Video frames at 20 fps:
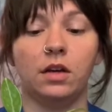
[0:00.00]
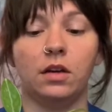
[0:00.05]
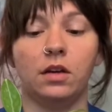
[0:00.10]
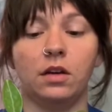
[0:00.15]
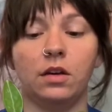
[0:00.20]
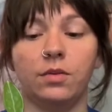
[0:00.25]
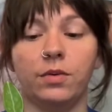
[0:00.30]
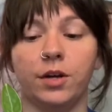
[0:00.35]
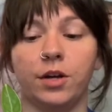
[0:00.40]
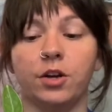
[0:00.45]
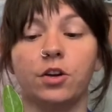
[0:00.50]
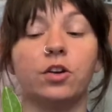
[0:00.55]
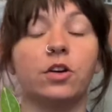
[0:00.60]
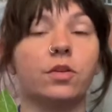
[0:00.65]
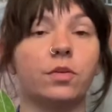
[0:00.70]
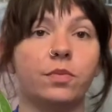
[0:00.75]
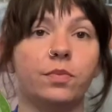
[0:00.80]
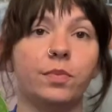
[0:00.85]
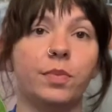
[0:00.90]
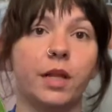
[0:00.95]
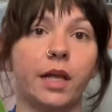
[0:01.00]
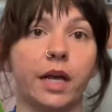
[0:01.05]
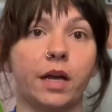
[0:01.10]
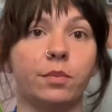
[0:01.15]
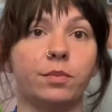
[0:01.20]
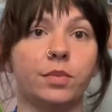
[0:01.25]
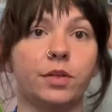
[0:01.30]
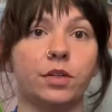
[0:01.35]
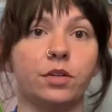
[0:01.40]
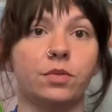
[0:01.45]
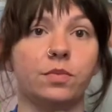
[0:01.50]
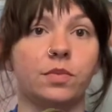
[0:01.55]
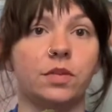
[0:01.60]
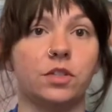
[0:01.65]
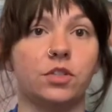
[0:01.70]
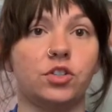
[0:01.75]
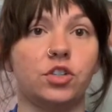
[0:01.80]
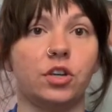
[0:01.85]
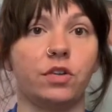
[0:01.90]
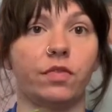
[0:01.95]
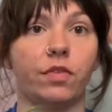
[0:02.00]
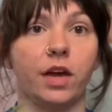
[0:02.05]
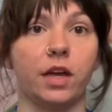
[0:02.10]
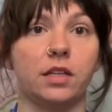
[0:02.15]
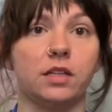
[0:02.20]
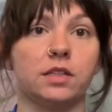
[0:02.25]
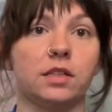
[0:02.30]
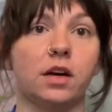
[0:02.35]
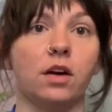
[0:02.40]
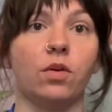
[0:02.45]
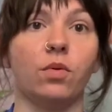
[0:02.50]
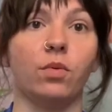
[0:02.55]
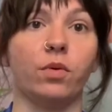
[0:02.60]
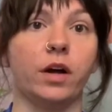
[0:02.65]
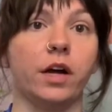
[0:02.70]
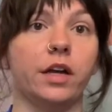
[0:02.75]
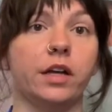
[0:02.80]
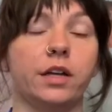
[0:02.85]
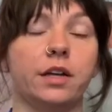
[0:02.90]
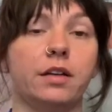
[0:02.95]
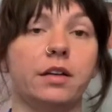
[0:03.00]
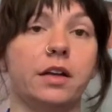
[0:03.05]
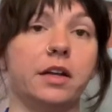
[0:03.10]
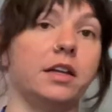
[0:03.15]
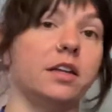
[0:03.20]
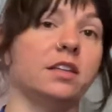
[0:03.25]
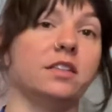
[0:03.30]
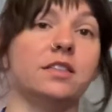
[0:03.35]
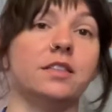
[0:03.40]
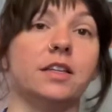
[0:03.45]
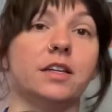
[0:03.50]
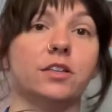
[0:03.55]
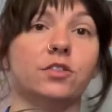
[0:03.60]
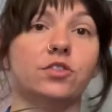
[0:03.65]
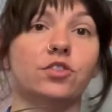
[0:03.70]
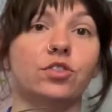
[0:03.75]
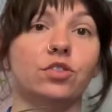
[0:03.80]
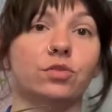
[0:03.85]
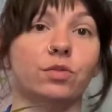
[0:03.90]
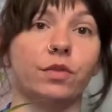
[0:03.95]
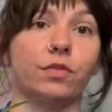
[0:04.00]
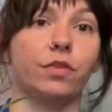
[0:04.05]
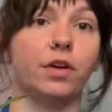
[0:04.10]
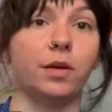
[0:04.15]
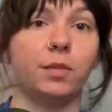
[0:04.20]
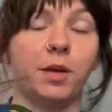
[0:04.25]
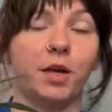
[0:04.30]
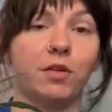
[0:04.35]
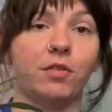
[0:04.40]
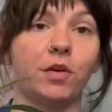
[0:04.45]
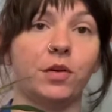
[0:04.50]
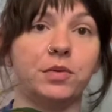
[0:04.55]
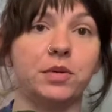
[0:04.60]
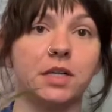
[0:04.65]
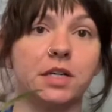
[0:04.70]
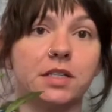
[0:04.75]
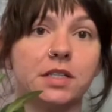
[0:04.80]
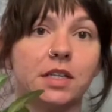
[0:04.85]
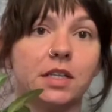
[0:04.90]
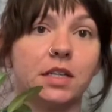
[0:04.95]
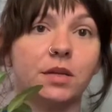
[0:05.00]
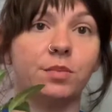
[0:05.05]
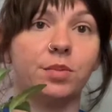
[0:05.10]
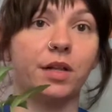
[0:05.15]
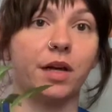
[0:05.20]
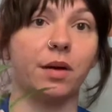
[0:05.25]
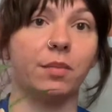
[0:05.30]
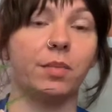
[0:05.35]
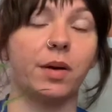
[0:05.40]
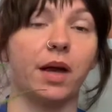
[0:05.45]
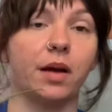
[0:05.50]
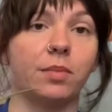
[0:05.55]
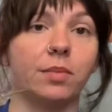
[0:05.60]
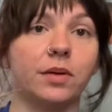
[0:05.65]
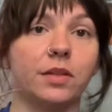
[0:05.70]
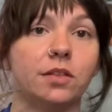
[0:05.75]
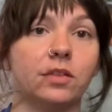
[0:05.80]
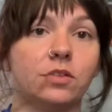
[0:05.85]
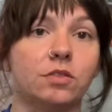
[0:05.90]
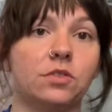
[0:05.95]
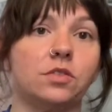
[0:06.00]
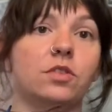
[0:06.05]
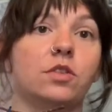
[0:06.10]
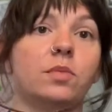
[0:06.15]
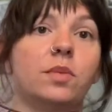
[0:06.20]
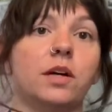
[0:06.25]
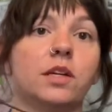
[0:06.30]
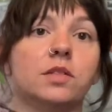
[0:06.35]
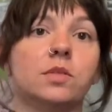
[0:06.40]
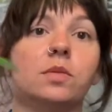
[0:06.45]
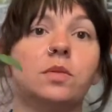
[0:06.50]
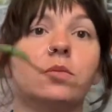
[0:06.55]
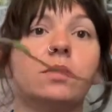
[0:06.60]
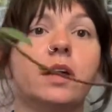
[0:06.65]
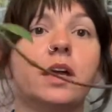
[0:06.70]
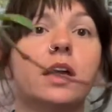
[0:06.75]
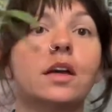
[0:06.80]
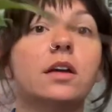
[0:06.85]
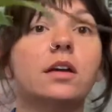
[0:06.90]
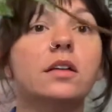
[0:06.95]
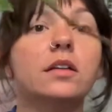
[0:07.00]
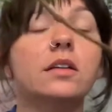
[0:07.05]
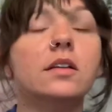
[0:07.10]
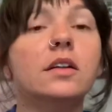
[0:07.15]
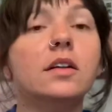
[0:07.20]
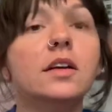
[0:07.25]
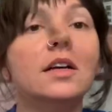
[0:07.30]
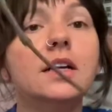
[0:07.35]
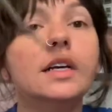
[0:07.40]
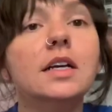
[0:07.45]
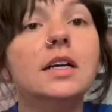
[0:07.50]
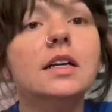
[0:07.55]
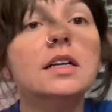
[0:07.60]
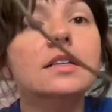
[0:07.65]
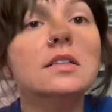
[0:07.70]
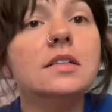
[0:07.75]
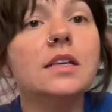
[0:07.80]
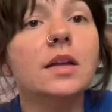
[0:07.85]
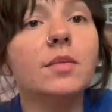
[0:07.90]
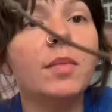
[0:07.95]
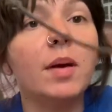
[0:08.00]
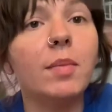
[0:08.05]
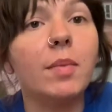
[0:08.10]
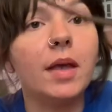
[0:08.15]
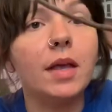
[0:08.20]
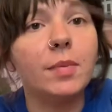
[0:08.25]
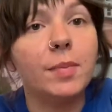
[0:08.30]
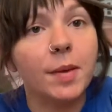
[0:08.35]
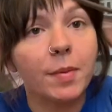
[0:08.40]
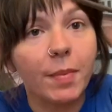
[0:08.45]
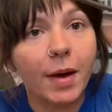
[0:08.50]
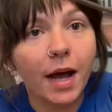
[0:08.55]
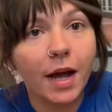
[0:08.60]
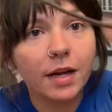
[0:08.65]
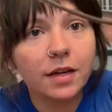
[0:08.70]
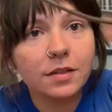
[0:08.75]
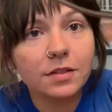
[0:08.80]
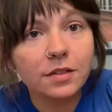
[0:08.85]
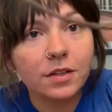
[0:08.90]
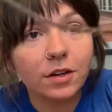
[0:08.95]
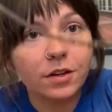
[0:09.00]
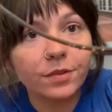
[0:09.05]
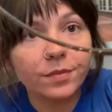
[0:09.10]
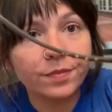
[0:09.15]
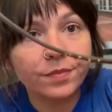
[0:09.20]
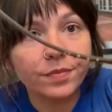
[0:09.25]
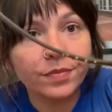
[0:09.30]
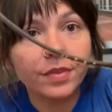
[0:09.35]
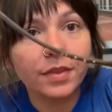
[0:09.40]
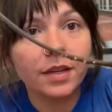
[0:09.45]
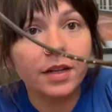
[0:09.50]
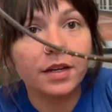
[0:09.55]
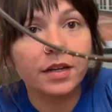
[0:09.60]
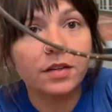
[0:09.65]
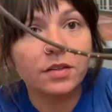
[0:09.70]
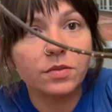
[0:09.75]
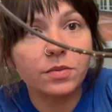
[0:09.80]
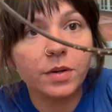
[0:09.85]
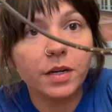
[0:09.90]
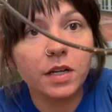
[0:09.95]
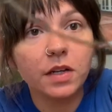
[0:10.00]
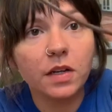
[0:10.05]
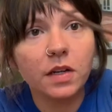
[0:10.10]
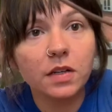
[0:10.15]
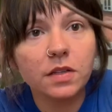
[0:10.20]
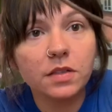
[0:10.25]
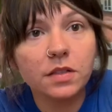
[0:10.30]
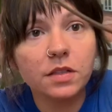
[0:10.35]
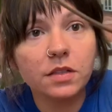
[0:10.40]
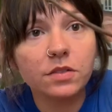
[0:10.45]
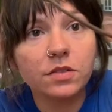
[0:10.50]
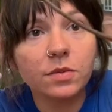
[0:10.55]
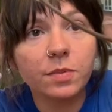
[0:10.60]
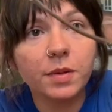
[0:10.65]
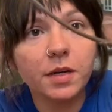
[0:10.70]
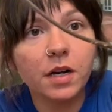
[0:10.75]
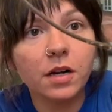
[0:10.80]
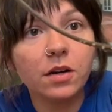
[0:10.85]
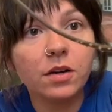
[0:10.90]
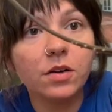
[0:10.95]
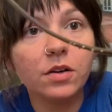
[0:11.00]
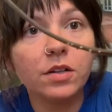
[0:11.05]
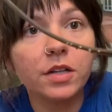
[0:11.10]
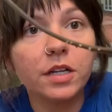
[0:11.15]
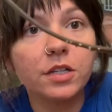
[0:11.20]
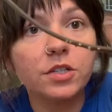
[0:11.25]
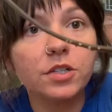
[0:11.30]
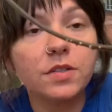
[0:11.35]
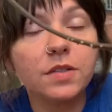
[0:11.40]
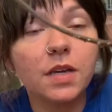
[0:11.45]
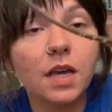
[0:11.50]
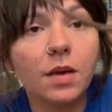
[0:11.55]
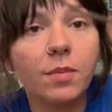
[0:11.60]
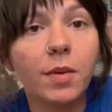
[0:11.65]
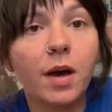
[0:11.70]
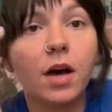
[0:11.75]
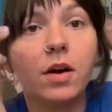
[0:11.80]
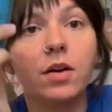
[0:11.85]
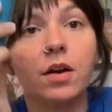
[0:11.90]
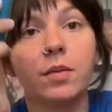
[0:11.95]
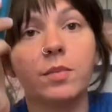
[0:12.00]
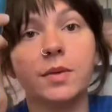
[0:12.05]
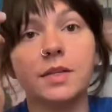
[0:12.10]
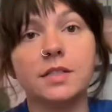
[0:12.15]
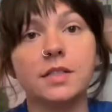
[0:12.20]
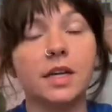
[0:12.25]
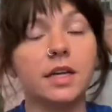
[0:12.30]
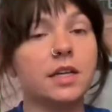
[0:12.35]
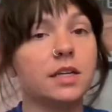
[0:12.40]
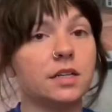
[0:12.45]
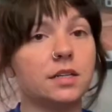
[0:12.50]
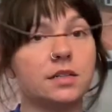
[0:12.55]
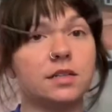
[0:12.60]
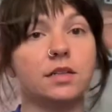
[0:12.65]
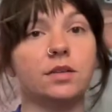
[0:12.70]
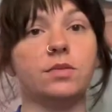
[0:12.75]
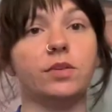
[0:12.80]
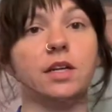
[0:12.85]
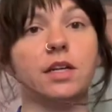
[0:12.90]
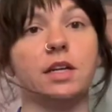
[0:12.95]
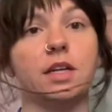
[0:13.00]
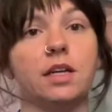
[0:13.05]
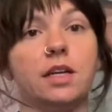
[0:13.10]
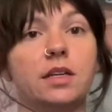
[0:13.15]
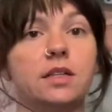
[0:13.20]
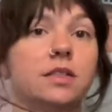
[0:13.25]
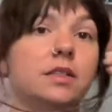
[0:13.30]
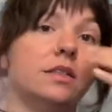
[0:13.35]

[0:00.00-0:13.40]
when her plant blooms and she finds out what it is, then she'll refund me if I want to send the plant back, but there's no possible way I could send my baby back, so it is what it is. There's a peduncle that just came out. I'm excited to see what it is.